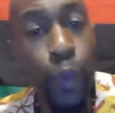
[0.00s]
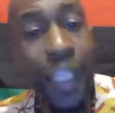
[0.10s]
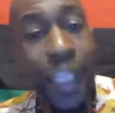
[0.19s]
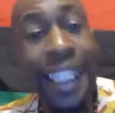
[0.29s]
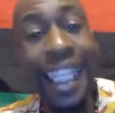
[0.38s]

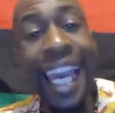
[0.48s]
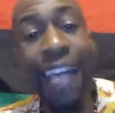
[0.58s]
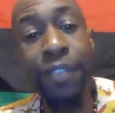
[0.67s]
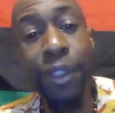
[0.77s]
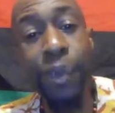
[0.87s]
we
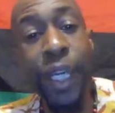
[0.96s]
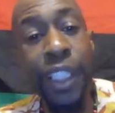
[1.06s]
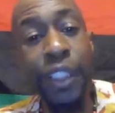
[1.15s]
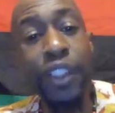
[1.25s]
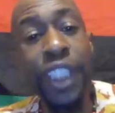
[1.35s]
have to
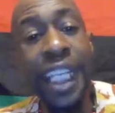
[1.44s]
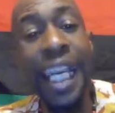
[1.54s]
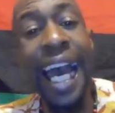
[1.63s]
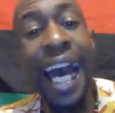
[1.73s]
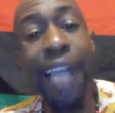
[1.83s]
understand
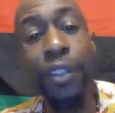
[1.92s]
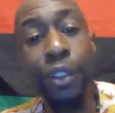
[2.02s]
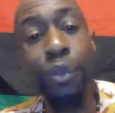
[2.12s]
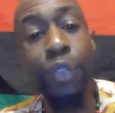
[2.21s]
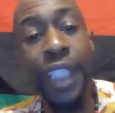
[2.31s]
how
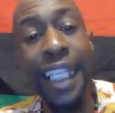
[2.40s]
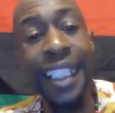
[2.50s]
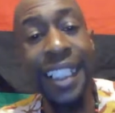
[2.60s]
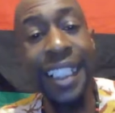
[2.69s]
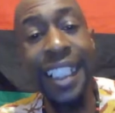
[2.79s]
to
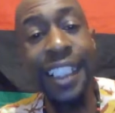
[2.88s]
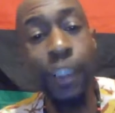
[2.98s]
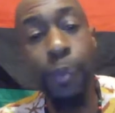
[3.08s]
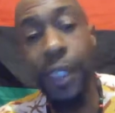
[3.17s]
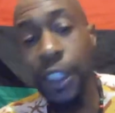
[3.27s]
take these
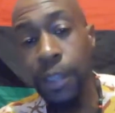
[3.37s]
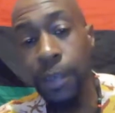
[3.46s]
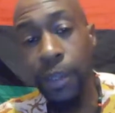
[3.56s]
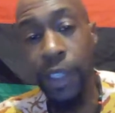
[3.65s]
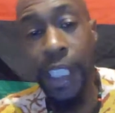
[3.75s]

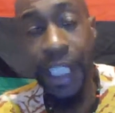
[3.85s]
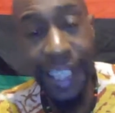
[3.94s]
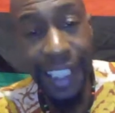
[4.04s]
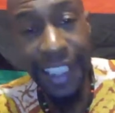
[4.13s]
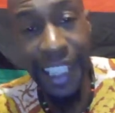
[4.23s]
principles,
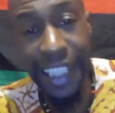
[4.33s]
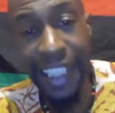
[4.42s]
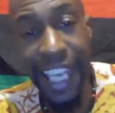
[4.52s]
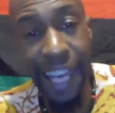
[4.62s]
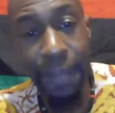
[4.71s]
these things
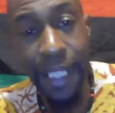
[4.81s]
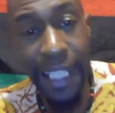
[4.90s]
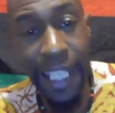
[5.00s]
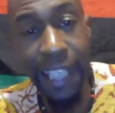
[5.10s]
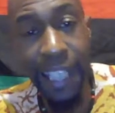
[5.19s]
that have been
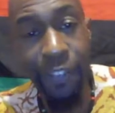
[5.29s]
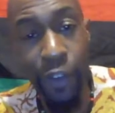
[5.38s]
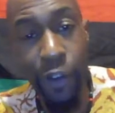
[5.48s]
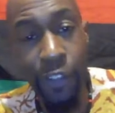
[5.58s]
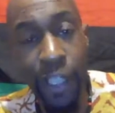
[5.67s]
laid
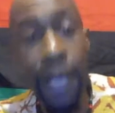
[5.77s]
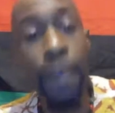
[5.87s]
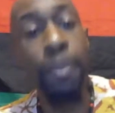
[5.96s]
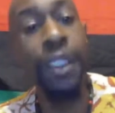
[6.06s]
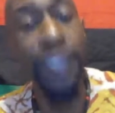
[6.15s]
forth,
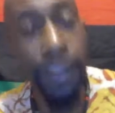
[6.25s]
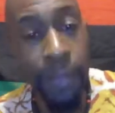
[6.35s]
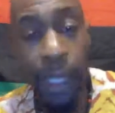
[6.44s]
put the